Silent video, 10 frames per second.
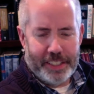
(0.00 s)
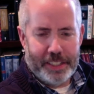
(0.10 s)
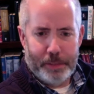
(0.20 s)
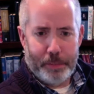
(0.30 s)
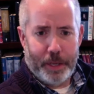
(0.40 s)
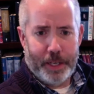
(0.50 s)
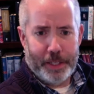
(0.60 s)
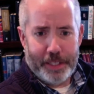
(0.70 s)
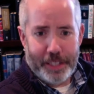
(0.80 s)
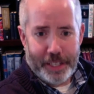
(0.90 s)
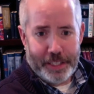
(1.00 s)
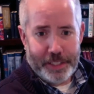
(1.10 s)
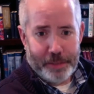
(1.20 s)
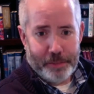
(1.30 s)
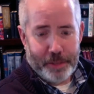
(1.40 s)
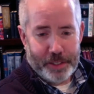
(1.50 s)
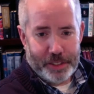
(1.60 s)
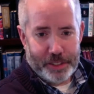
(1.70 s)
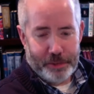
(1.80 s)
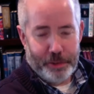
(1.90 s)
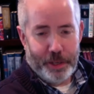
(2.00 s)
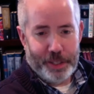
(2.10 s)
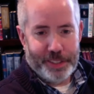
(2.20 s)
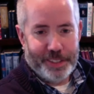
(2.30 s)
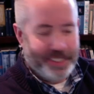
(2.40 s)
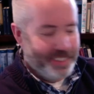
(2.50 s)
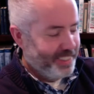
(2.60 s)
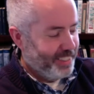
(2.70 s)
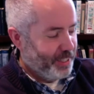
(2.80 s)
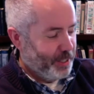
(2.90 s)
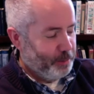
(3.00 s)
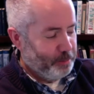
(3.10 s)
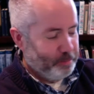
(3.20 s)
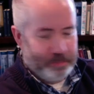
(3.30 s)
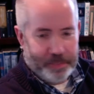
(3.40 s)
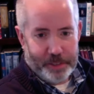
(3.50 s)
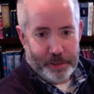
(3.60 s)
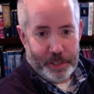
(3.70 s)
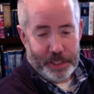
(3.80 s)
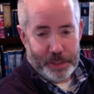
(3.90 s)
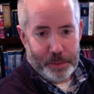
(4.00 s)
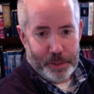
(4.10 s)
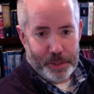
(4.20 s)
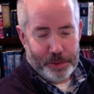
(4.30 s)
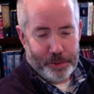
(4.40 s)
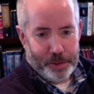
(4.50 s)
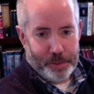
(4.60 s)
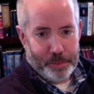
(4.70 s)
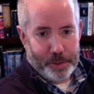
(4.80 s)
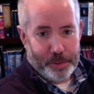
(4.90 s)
They look back at, at Egypt as this great, uh, great experience for them. But of